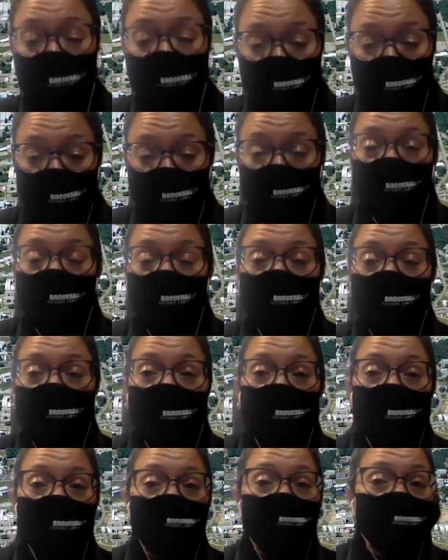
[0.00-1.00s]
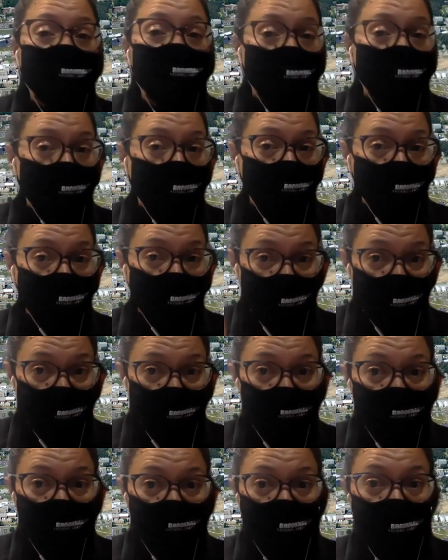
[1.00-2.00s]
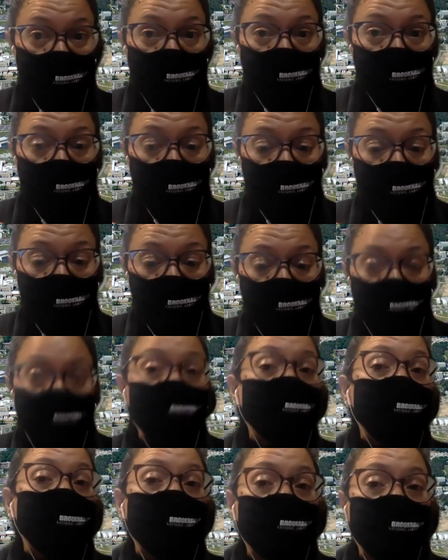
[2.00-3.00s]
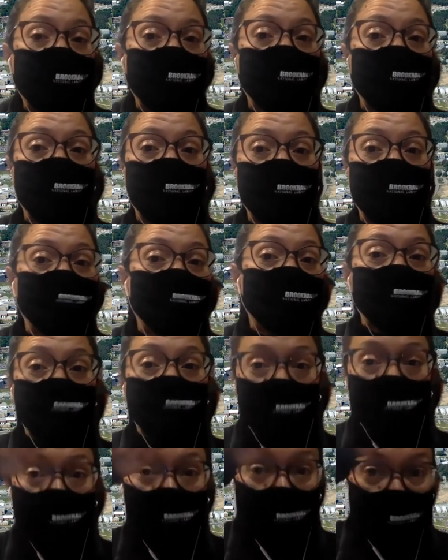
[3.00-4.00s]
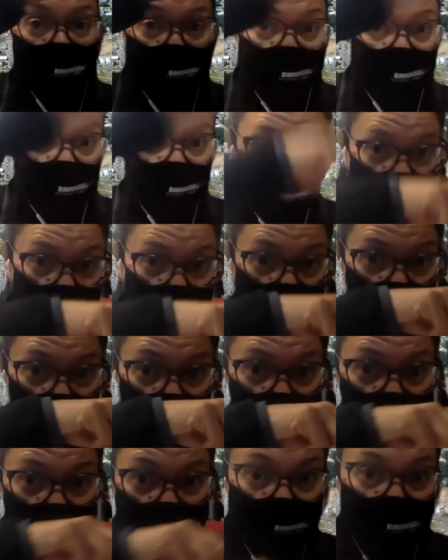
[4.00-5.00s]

So you came from Germ from where before here? Right.